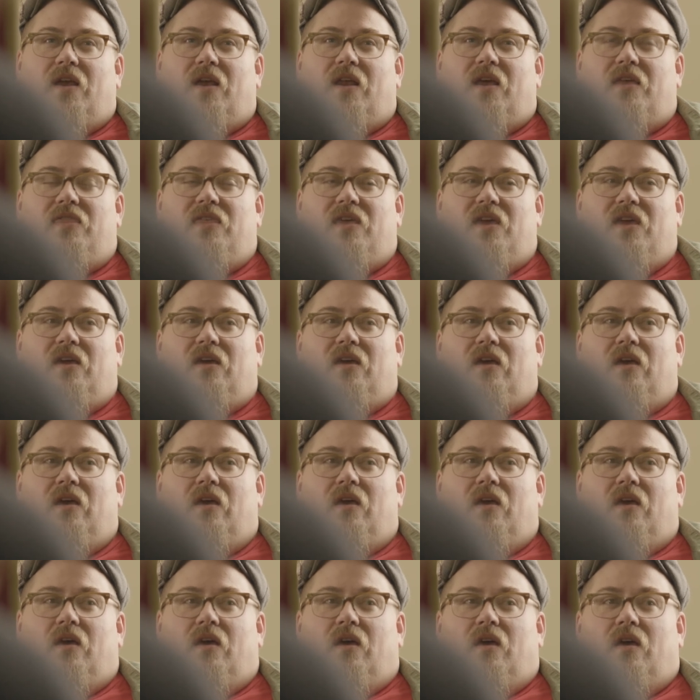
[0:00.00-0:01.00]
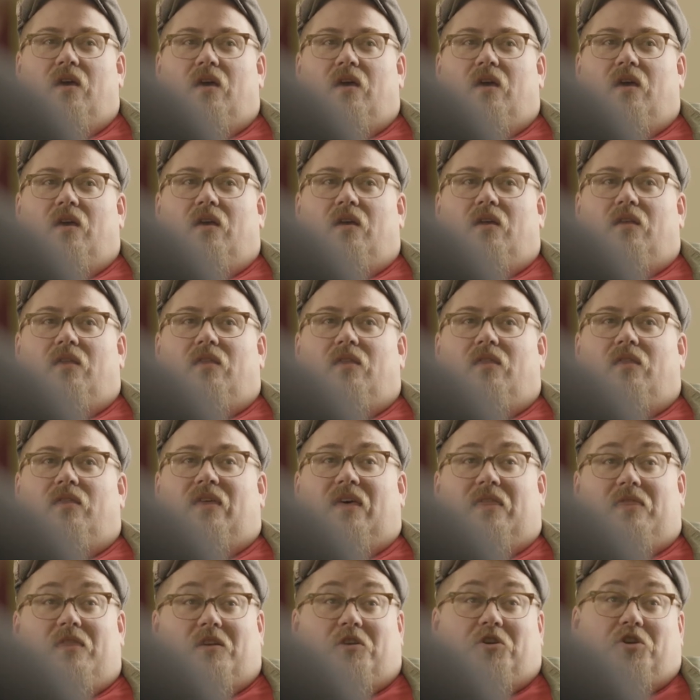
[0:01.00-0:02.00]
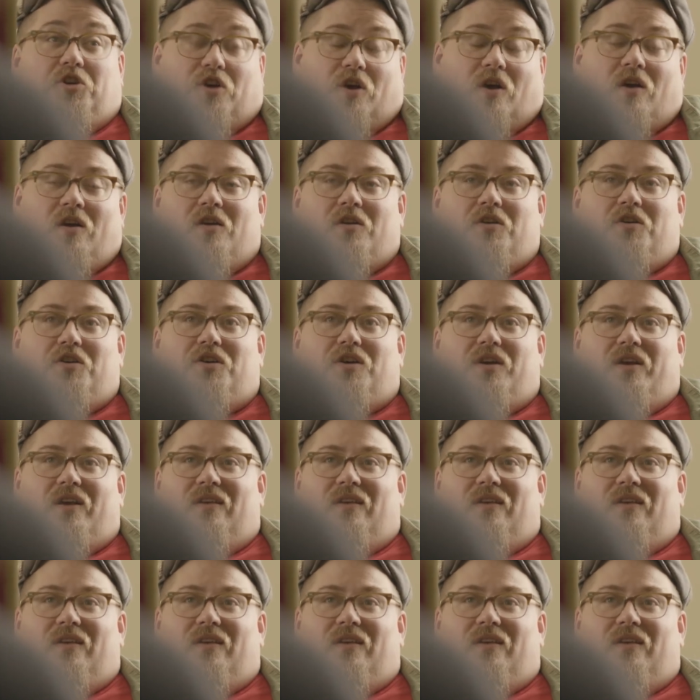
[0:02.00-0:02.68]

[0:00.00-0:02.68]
And I think that the church